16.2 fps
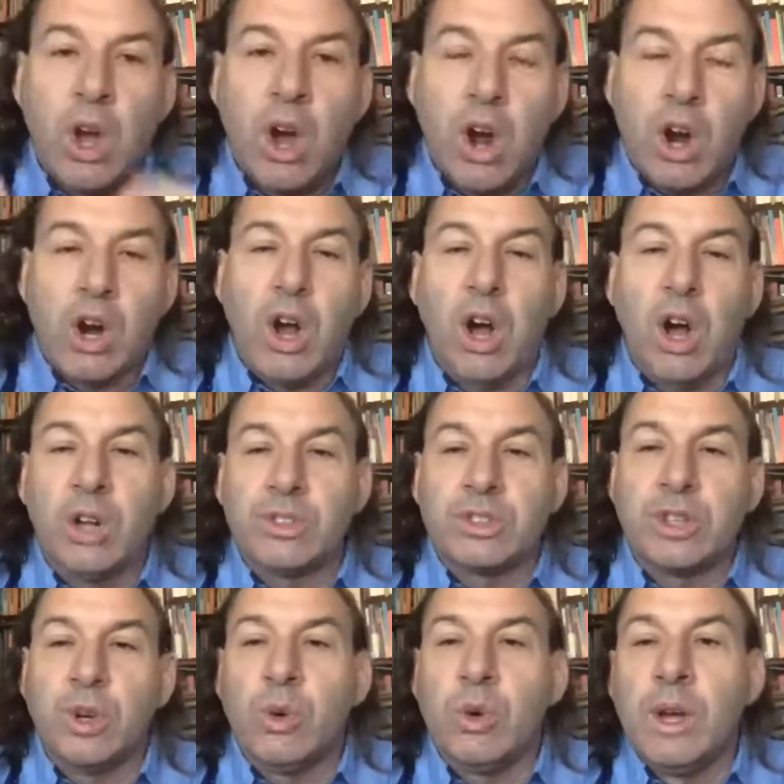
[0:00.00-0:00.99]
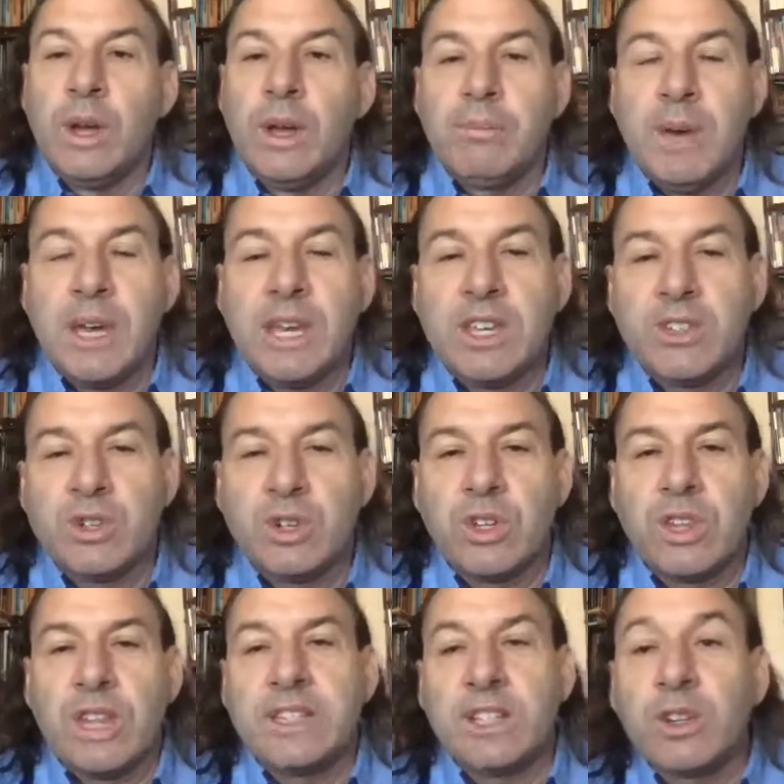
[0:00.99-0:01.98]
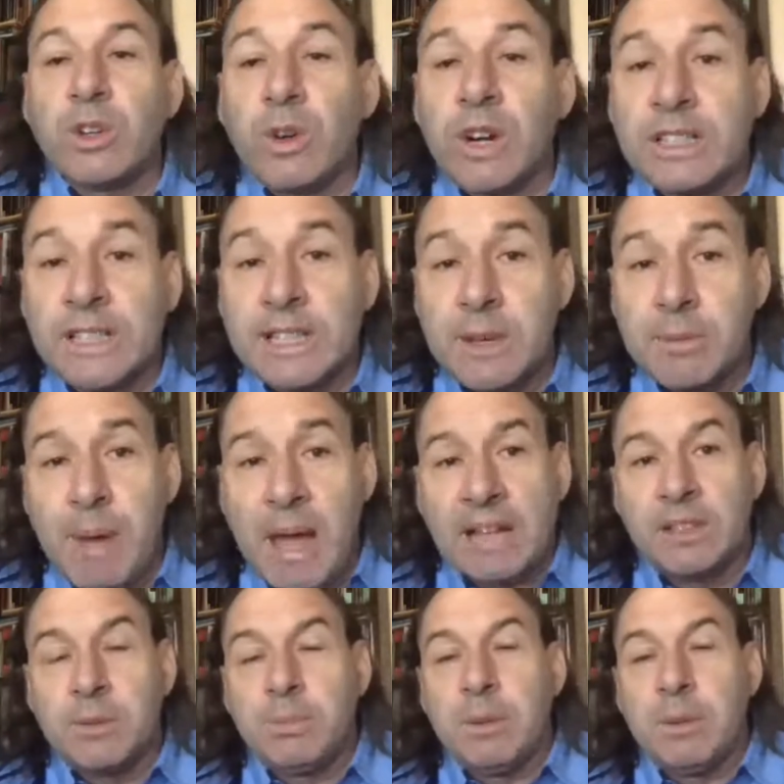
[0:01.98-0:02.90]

are also making sure that the directly impacted